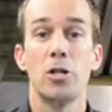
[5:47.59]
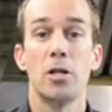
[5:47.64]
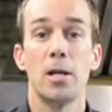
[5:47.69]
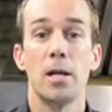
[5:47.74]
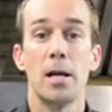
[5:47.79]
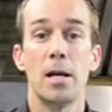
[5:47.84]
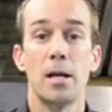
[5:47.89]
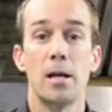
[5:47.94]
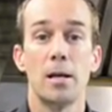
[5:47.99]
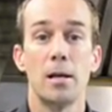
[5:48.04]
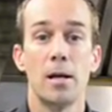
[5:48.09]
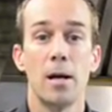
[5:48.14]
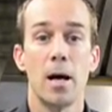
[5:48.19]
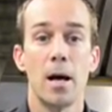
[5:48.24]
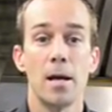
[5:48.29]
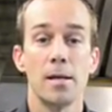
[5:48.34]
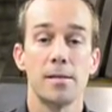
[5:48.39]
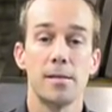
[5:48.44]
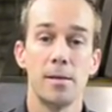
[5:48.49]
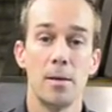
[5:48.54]
it
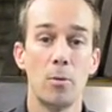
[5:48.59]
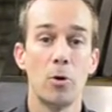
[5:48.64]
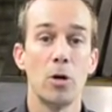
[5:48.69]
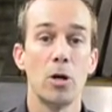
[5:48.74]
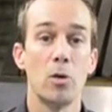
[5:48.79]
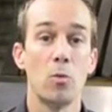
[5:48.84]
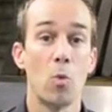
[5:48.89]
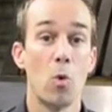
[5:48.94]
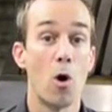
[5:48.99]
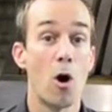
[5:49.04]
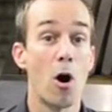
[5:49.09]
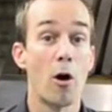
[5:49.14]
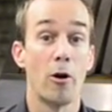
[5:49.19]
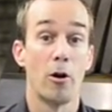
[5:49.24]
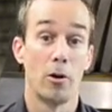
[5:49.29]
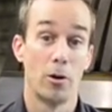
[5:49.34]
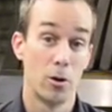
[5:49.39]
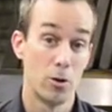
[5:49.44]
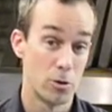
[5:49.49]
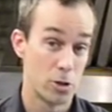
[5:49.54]
in simmering
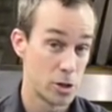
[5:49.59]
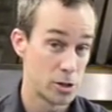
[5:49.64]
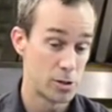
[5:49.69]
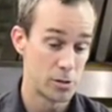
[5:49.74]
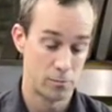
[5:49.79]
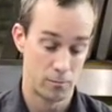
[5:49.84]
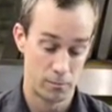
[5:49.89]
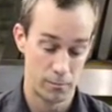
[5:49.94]
water, or just